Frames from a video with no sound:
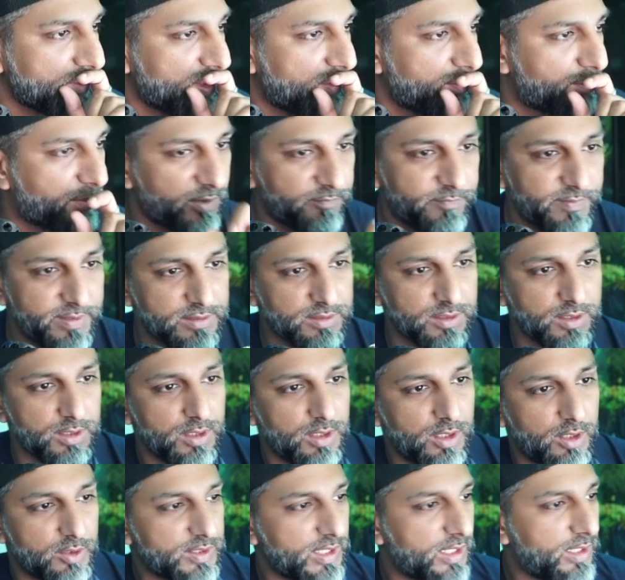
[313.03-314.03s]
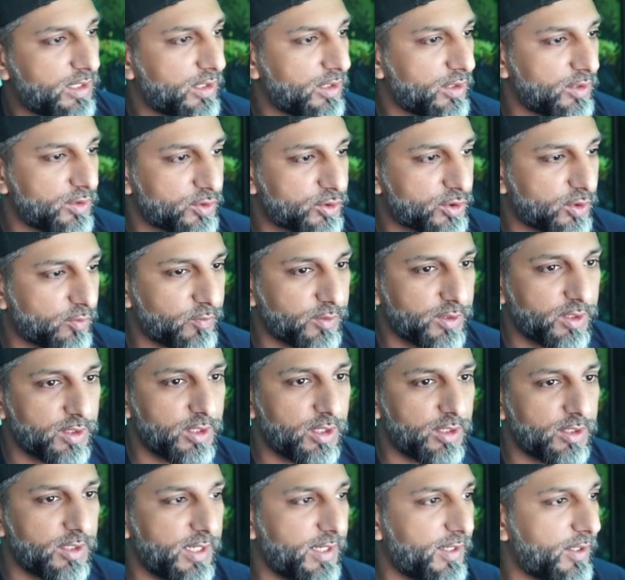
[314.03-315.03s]
Perfect. Okay, so we're going
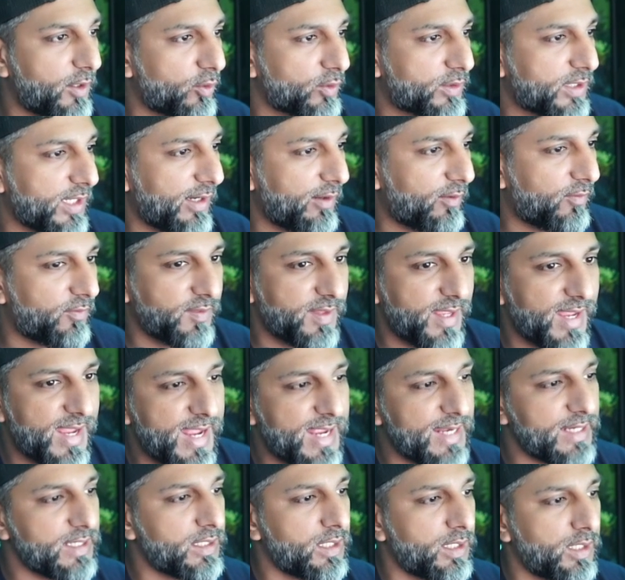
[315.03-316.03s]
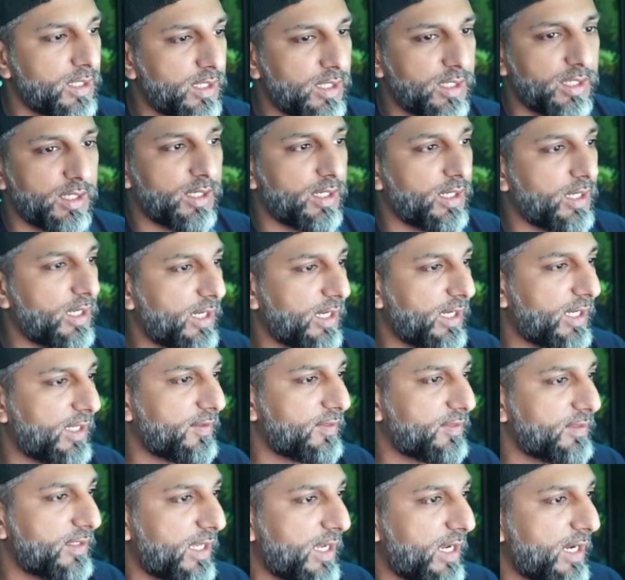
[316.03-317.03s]
to hit OK on that.
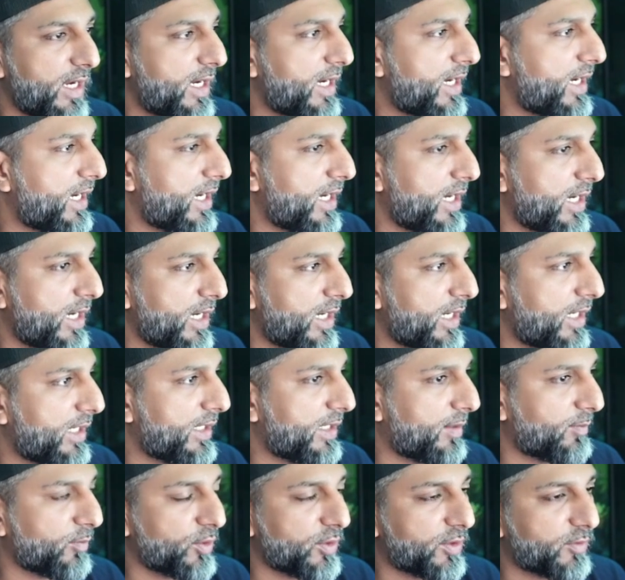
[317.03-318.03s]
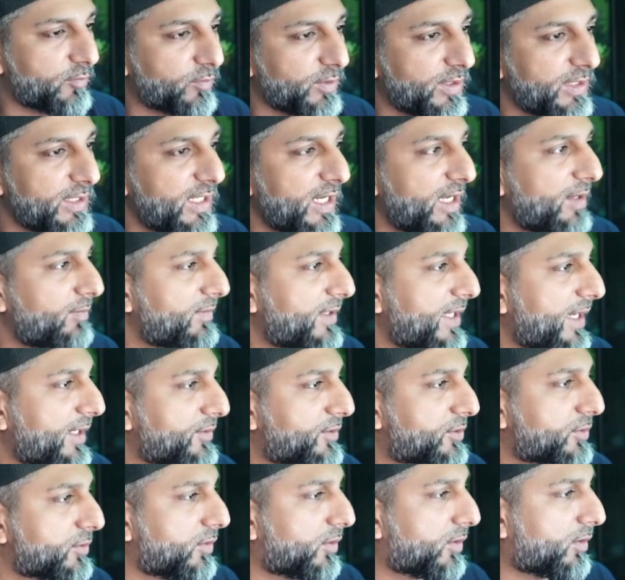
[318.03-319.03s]
And then I'm going to rename that
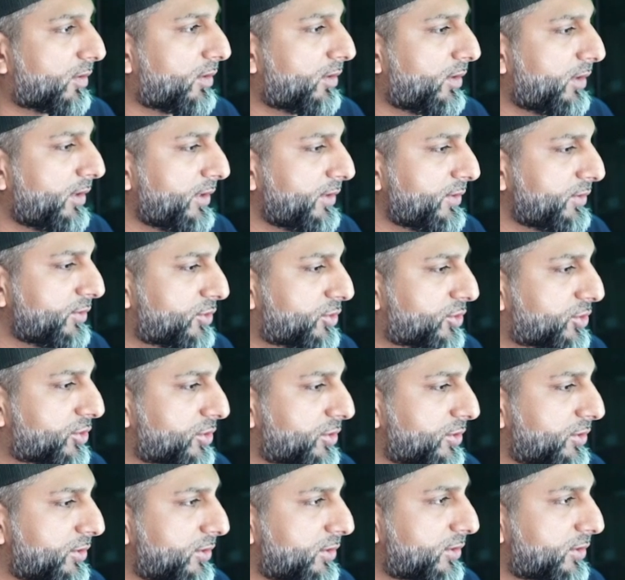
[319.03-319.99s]
to orange.